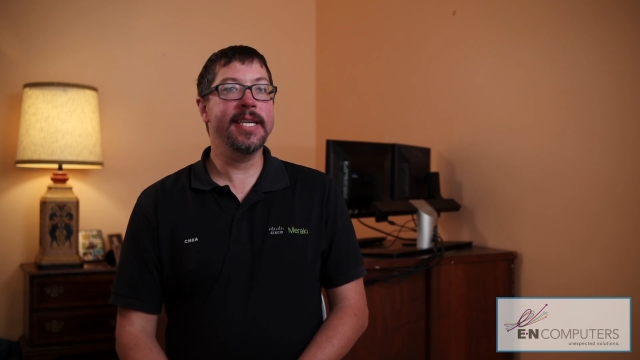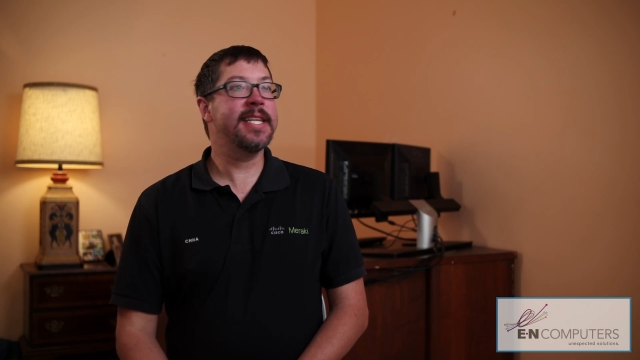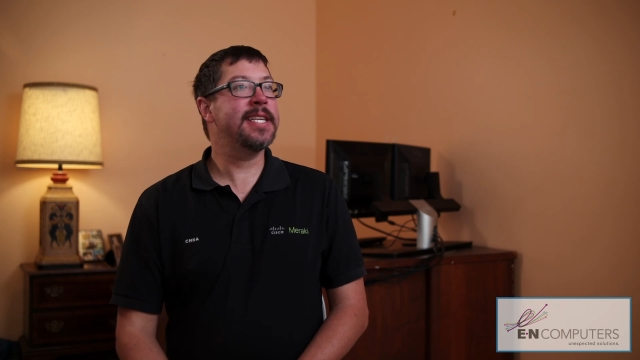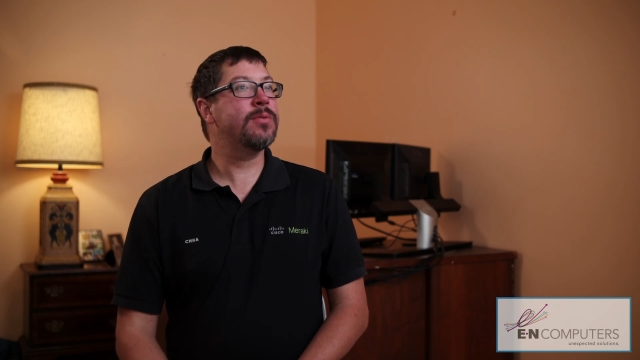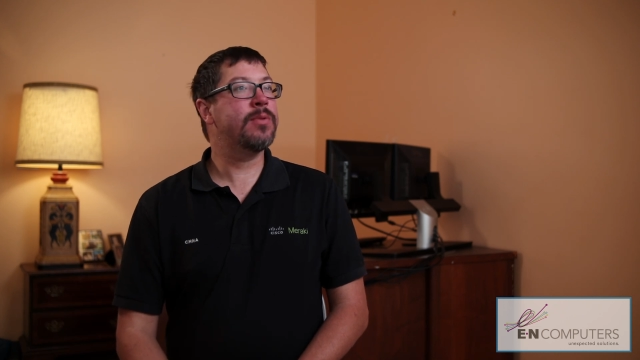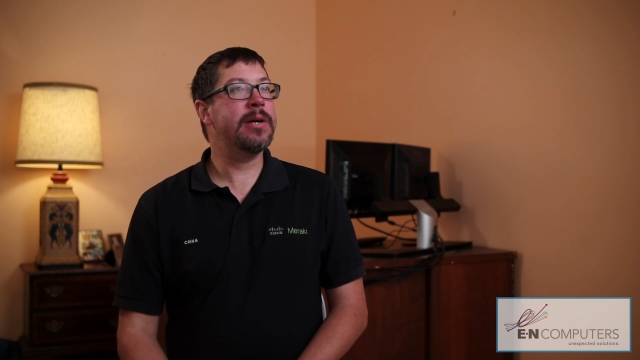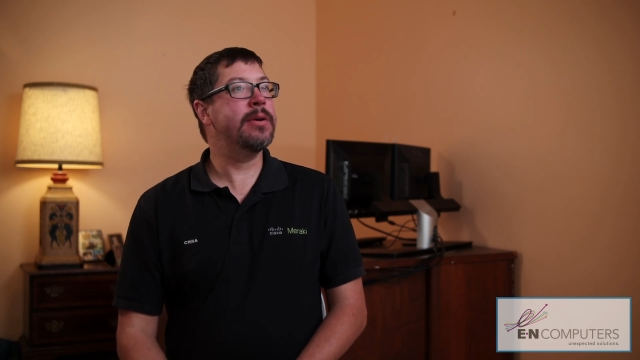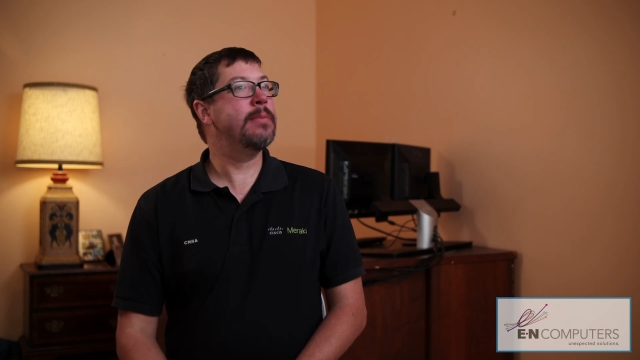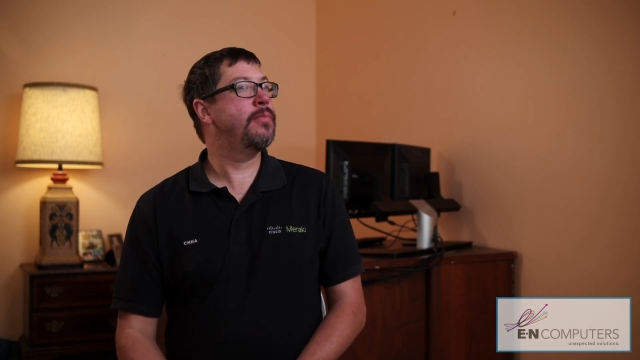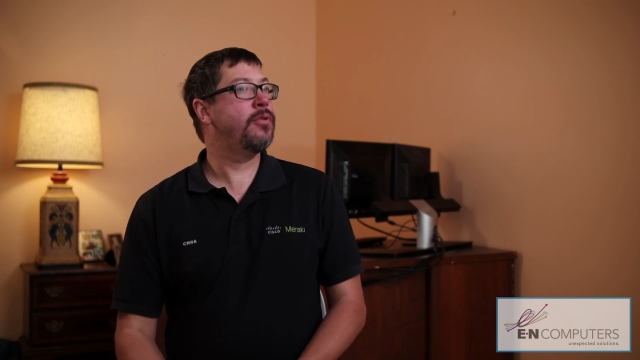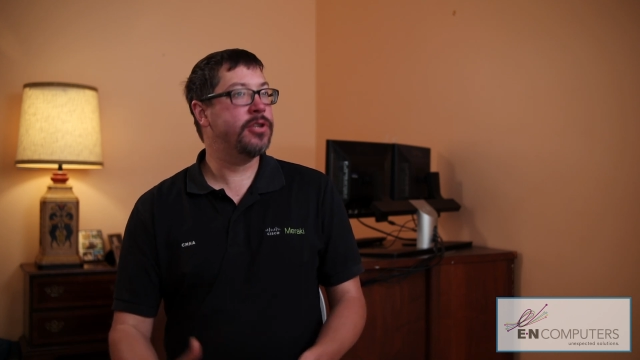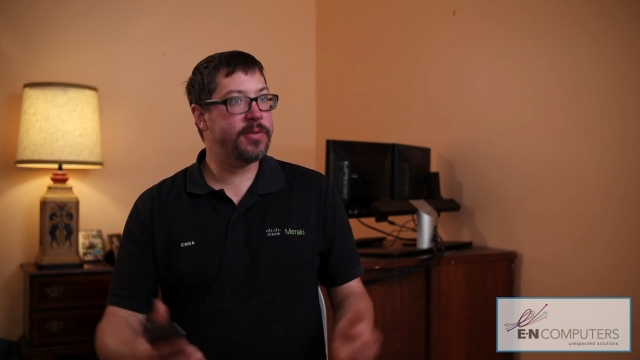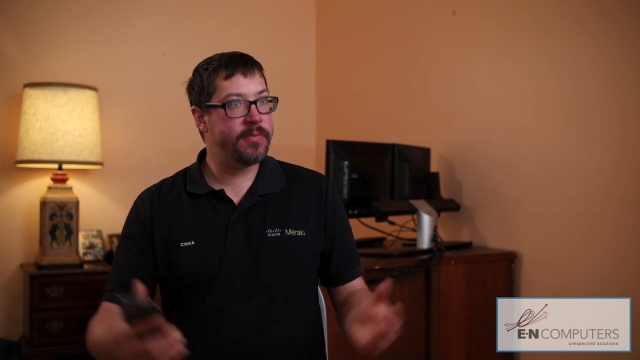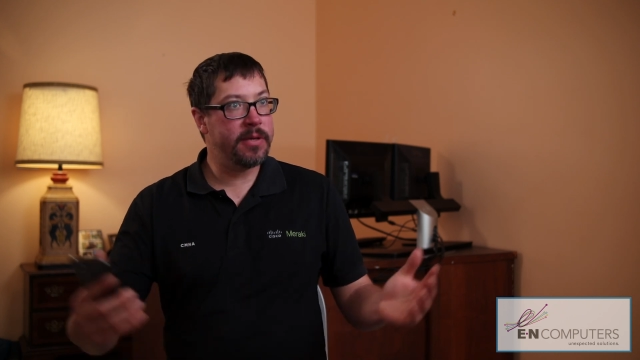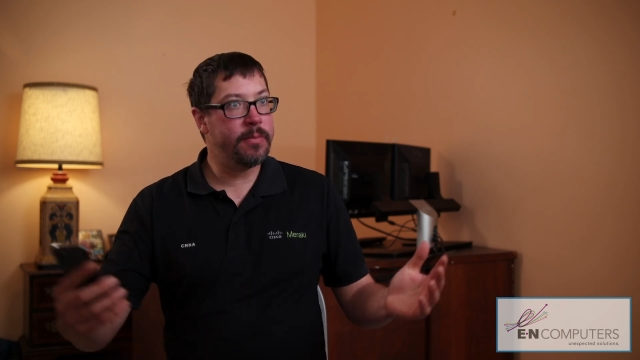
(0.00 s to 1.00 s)
and that's why we
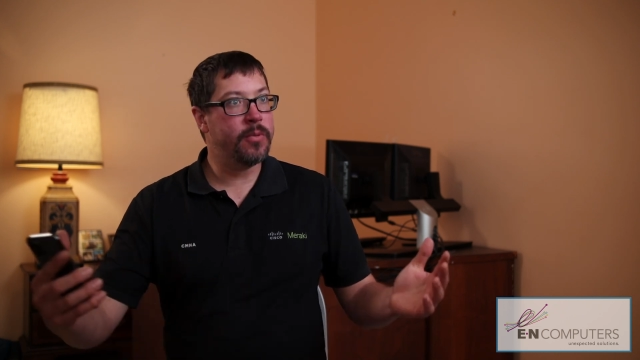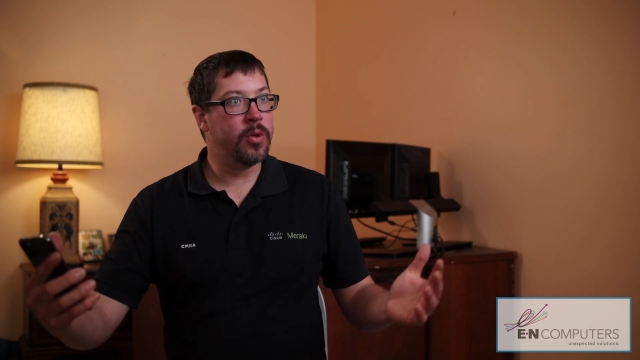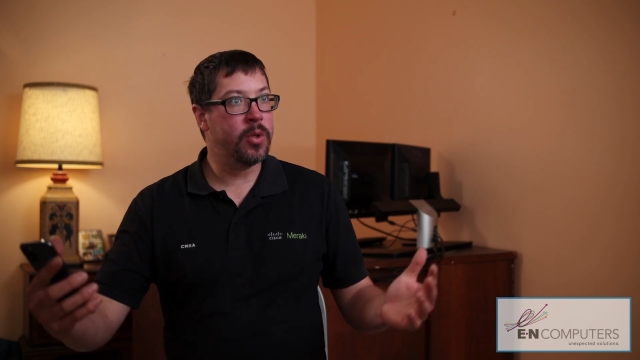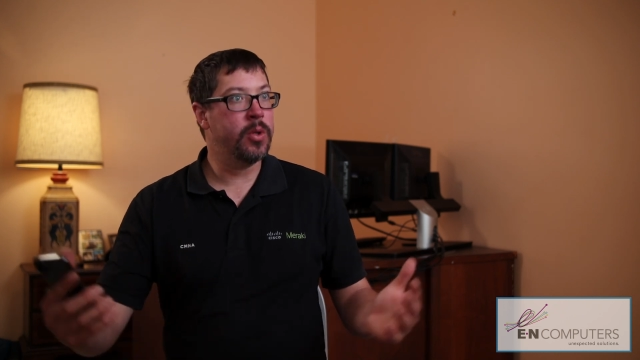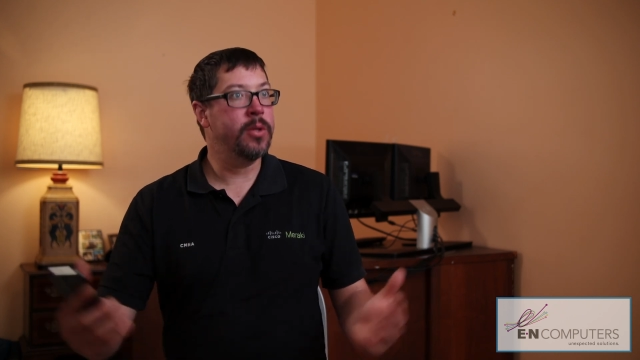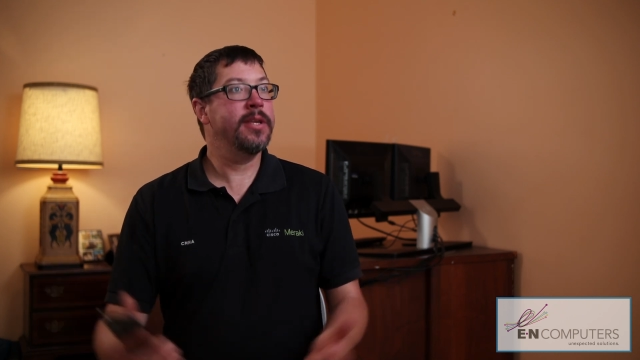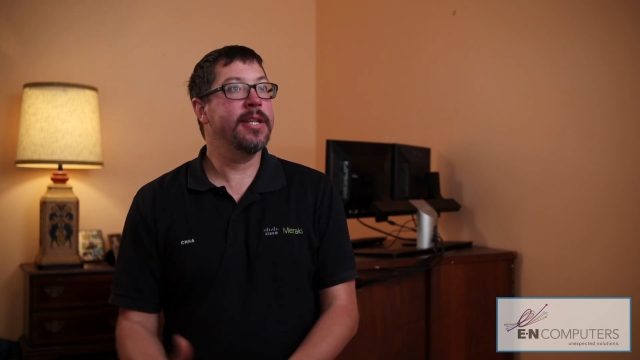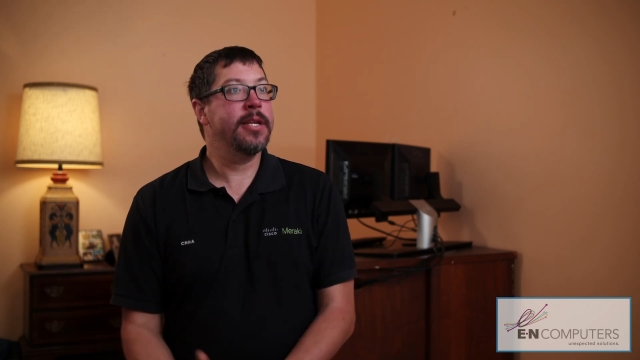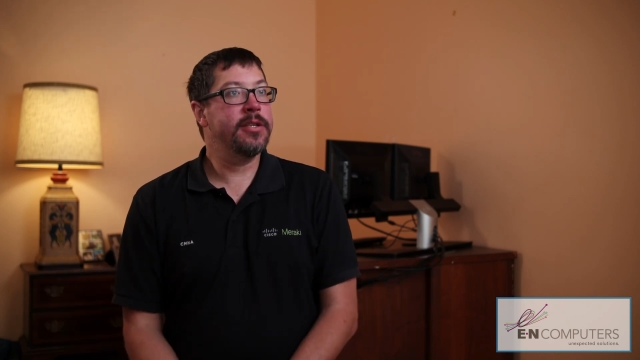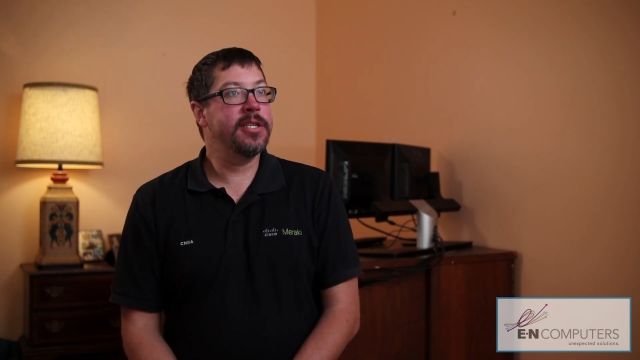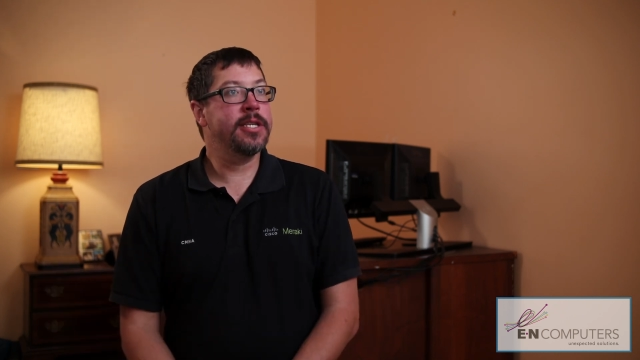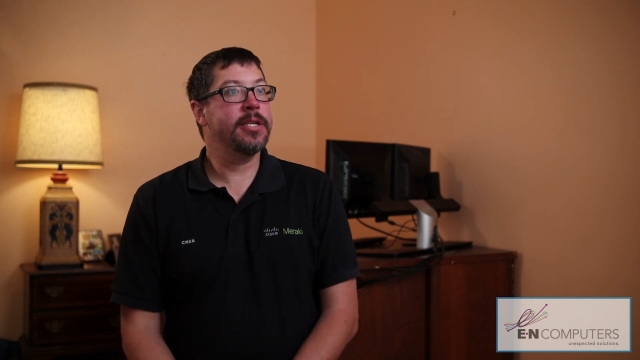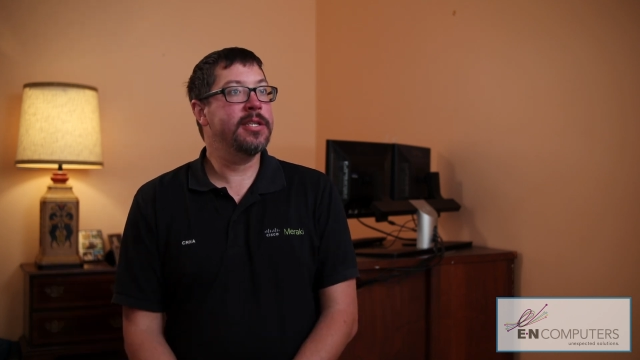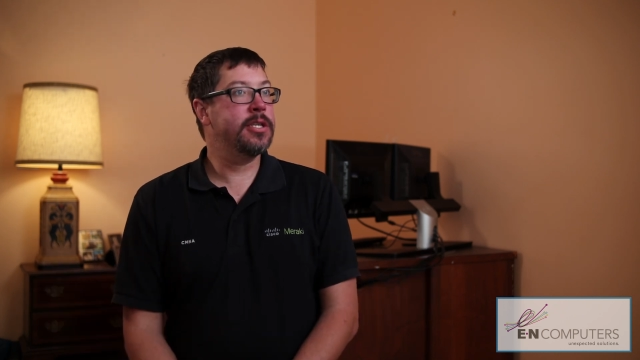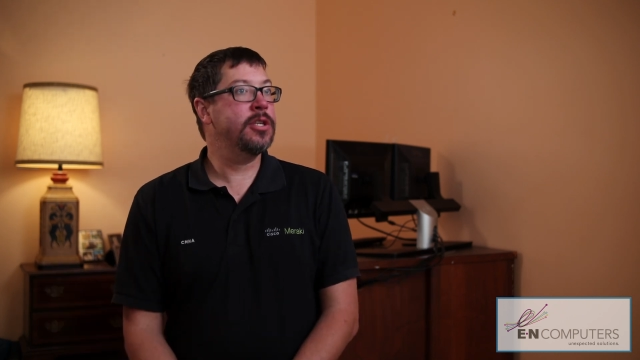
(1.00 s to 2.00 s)
push people
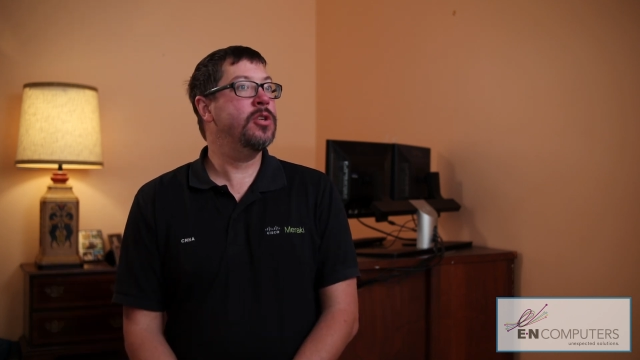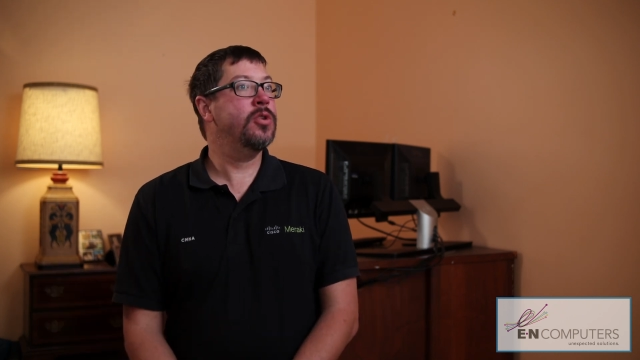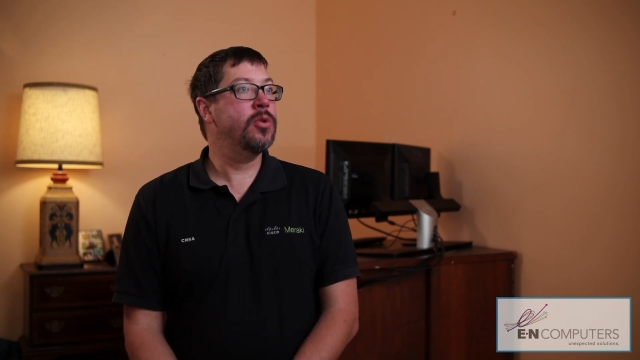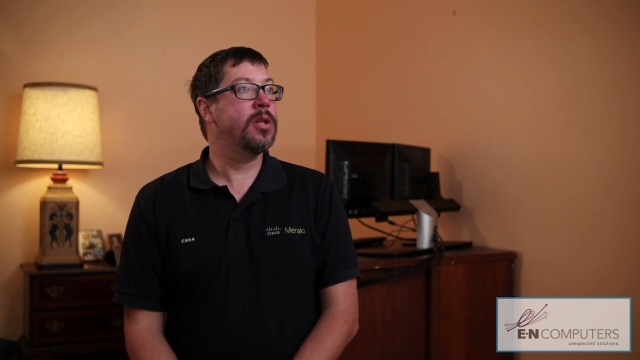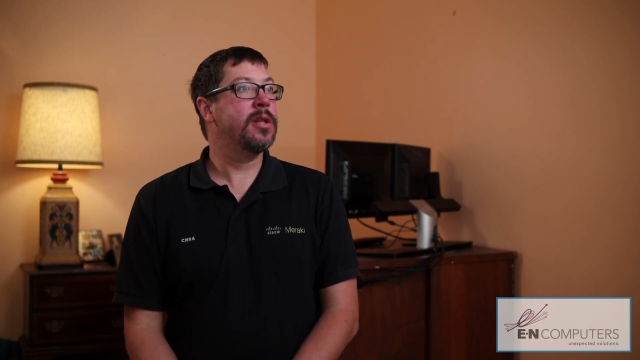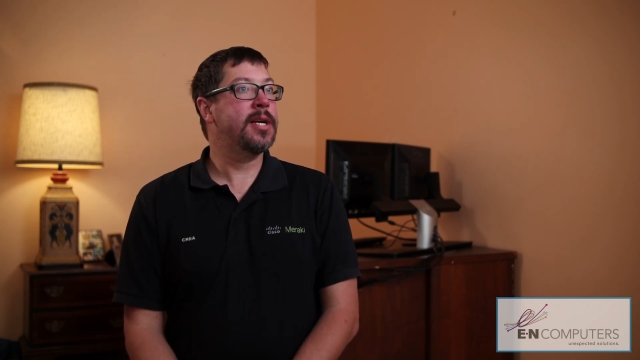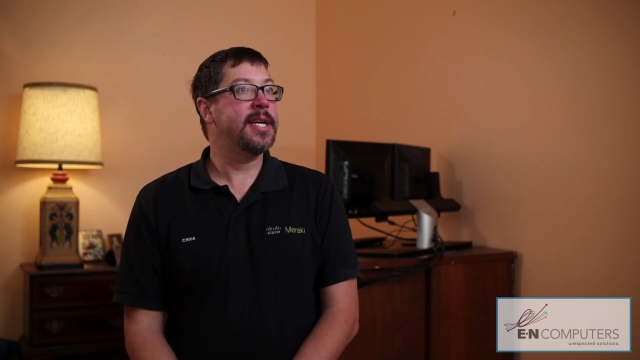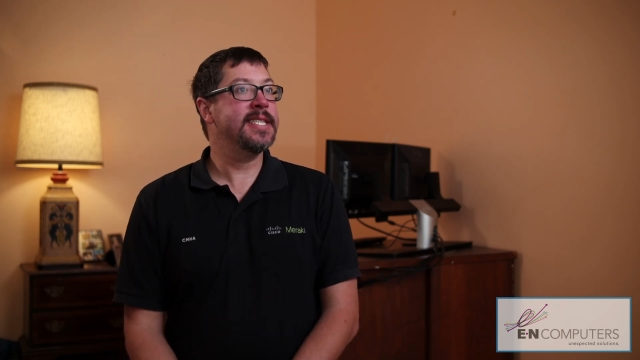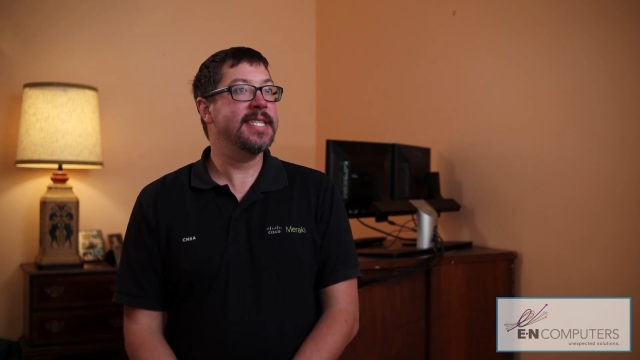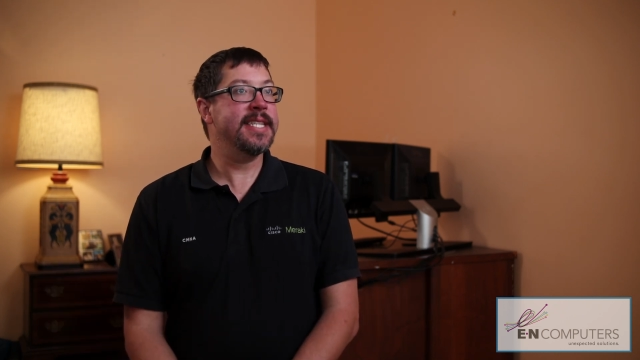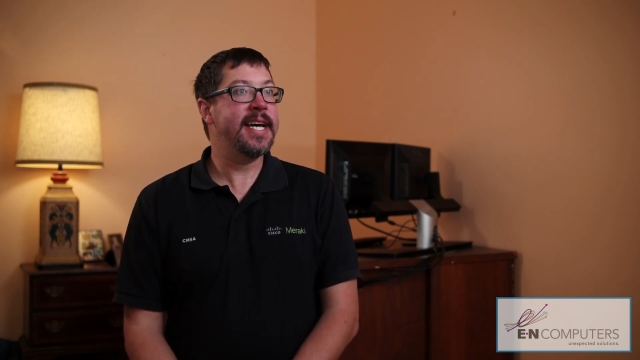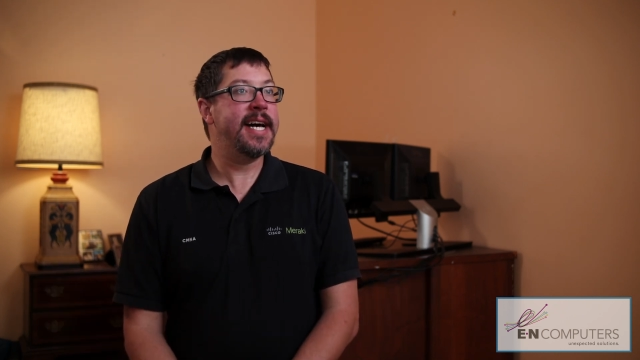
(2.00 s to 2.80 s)
to utilize